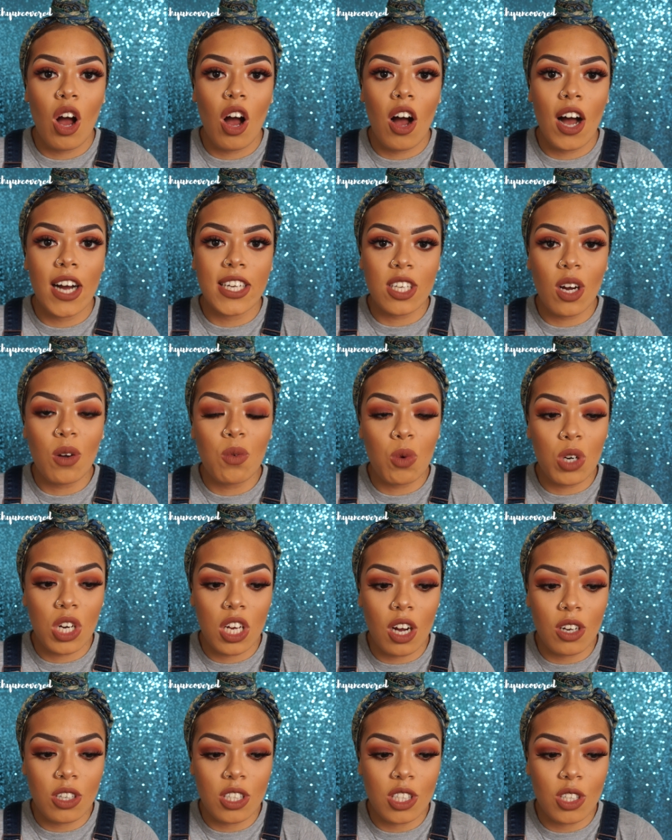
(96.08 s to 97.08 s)
I don't want to
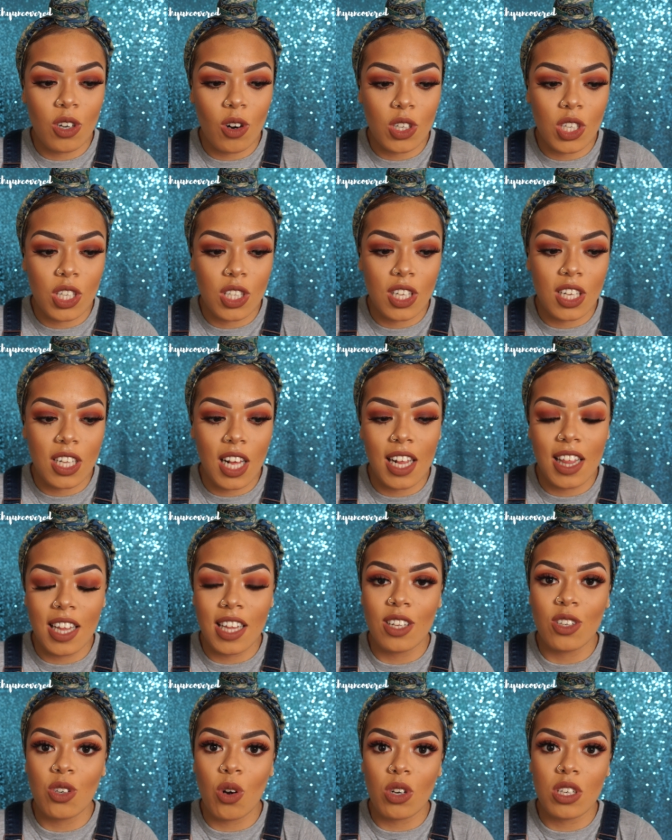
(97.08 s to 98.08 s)
go to the doctors because I
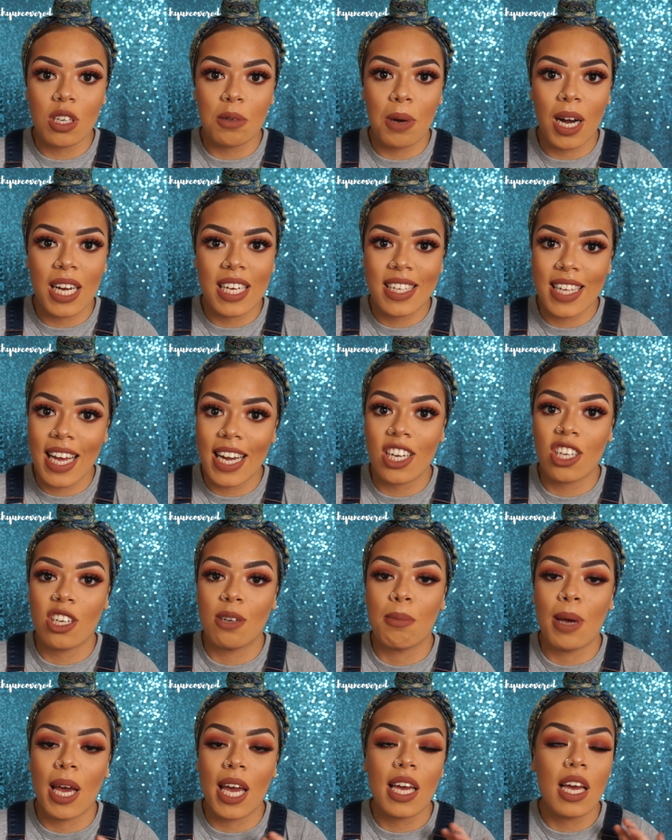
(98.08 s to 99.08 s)
think the doctor might
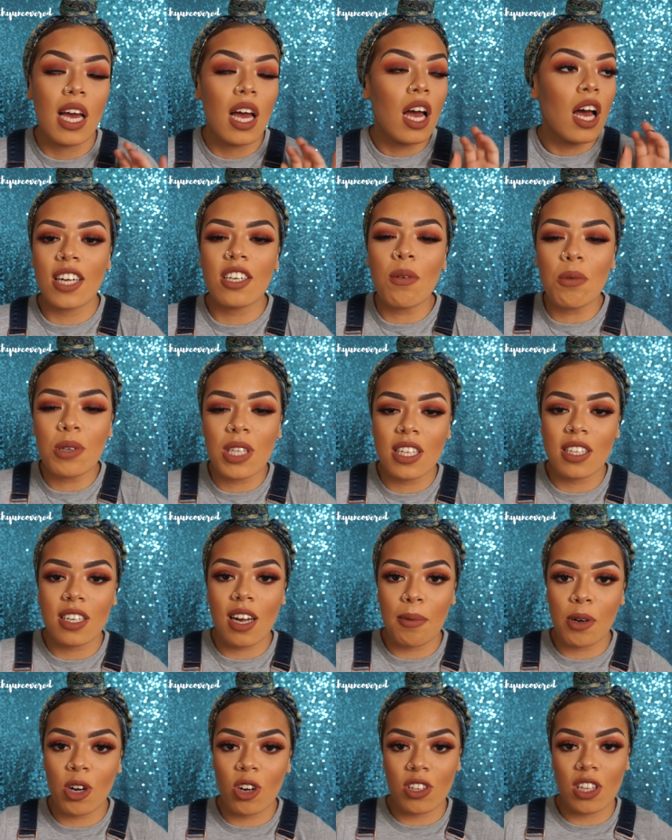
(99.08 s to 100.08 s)
section me. I don't want this to
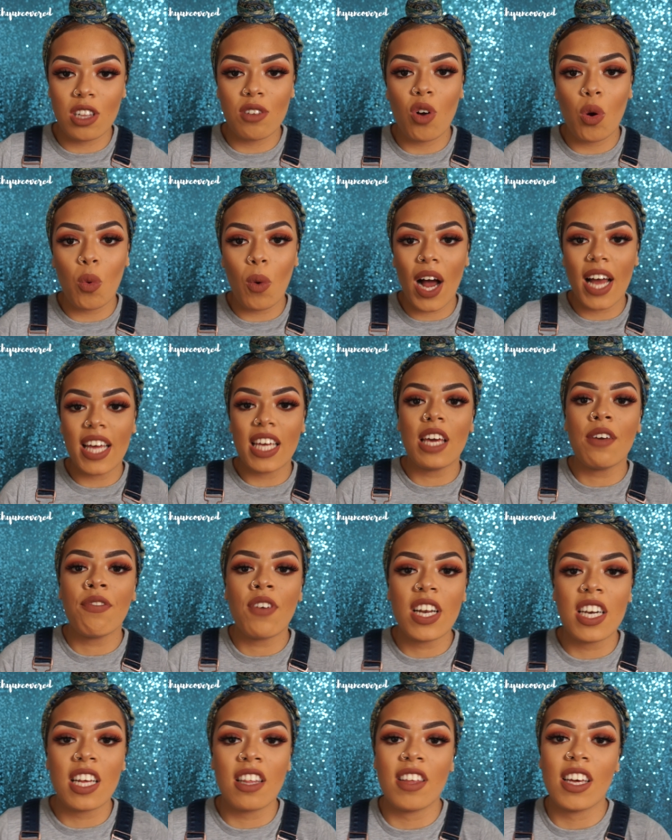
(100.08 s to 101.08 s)
come across in the wrong way. If
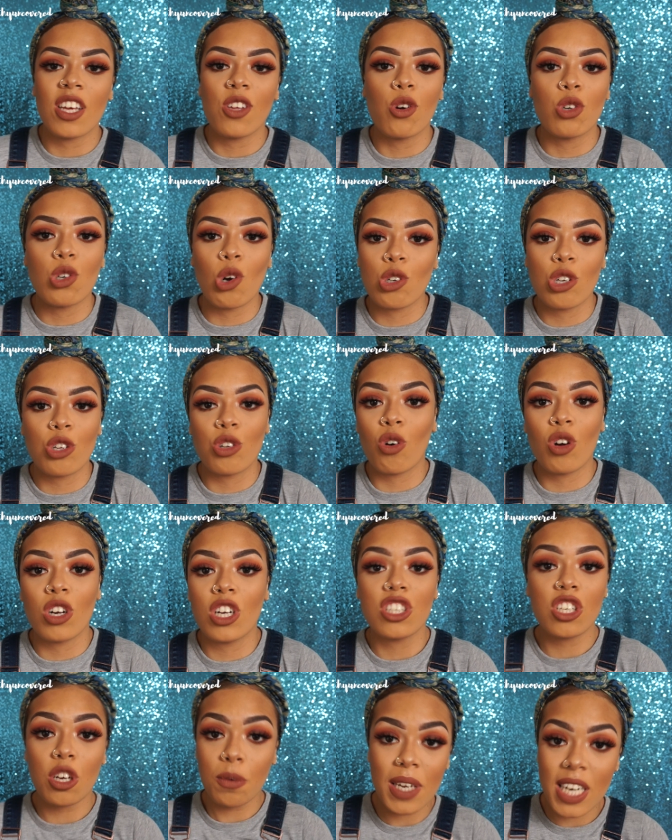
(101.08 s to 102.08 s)
anything, your doctor's not
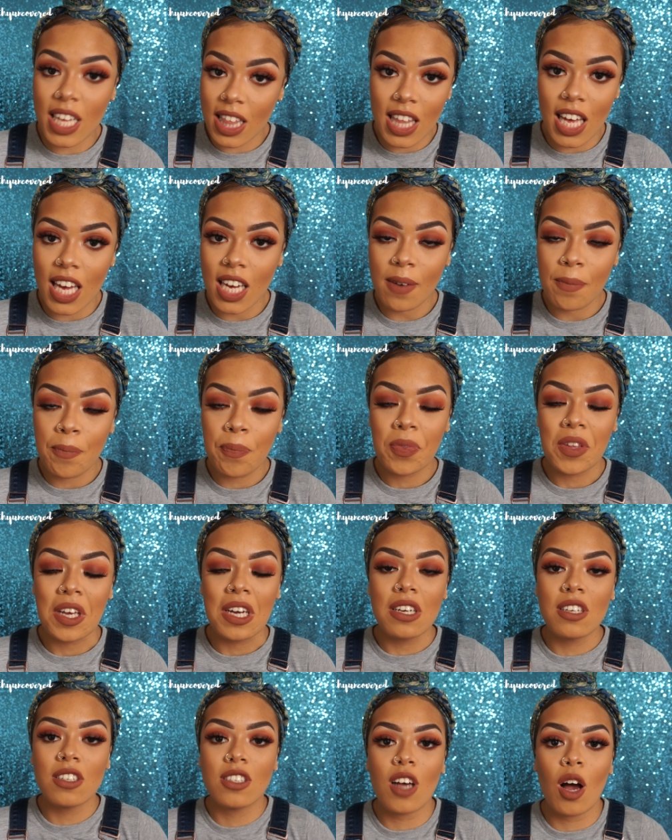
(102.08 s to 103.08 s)
going to do anything.
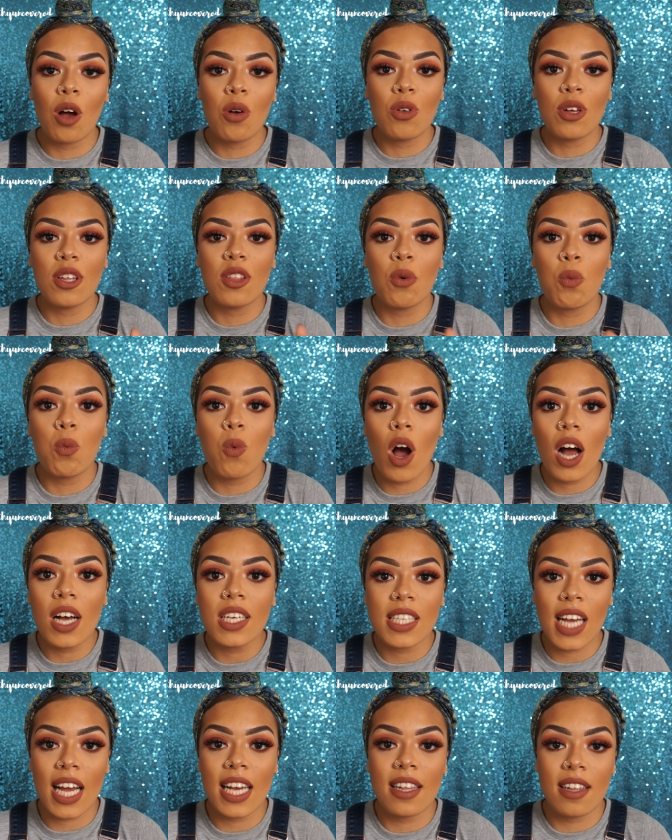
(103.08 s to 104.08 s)
So the
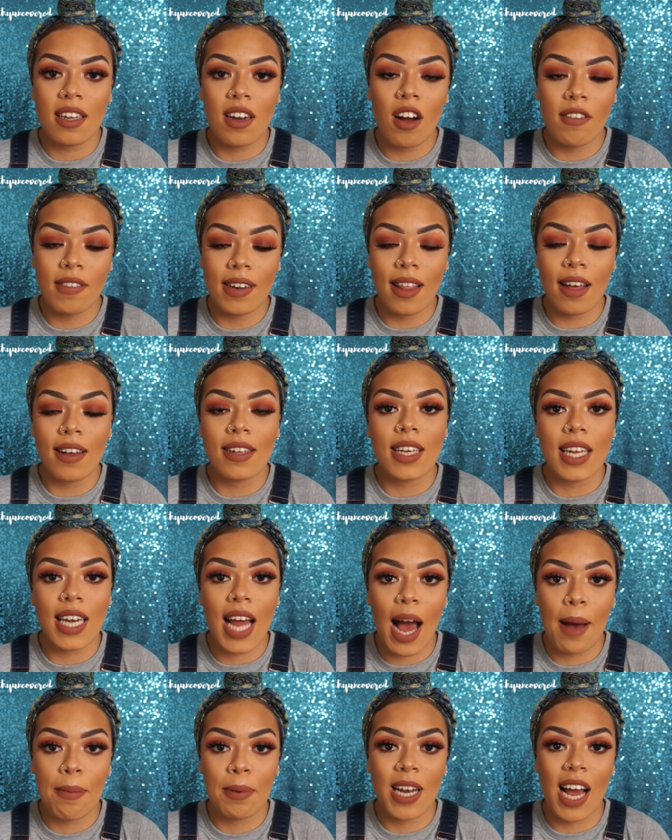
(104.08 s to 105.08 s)
worst case scenario that is going
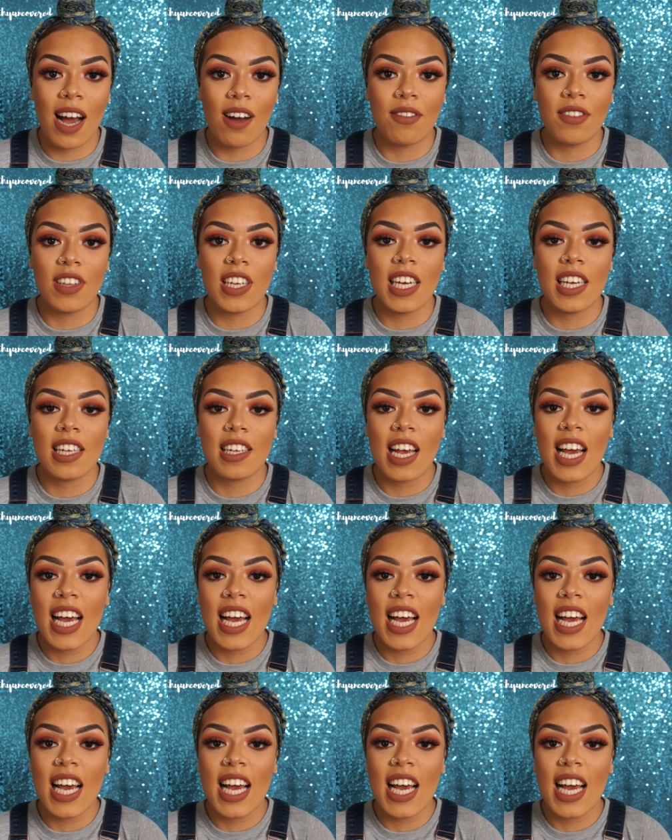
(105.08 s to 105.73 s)
to happen out of this